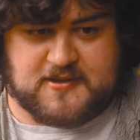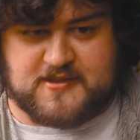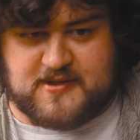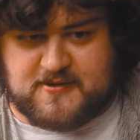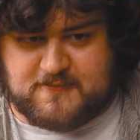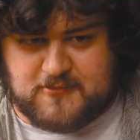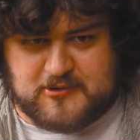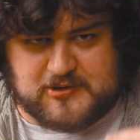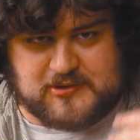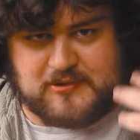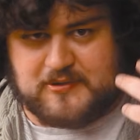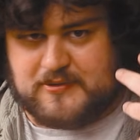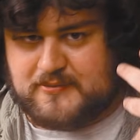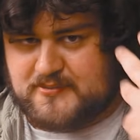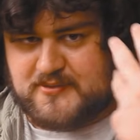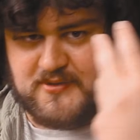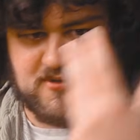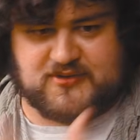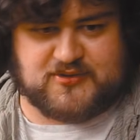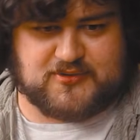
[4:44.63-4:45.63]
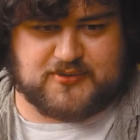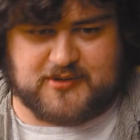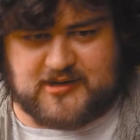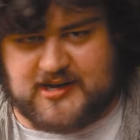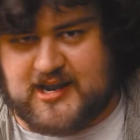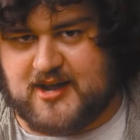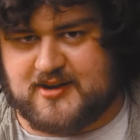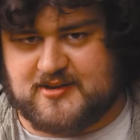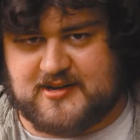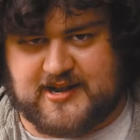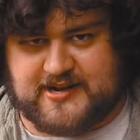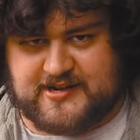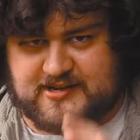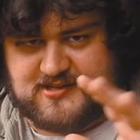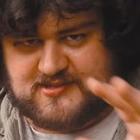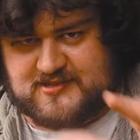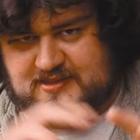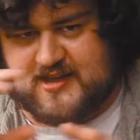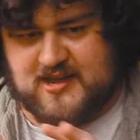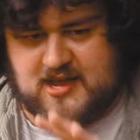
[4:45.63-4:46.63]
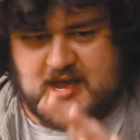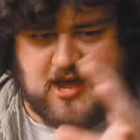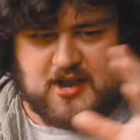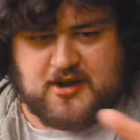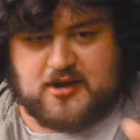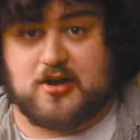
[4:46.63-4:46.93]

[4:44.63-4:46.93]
And then we'll go through and sort it out and get it into that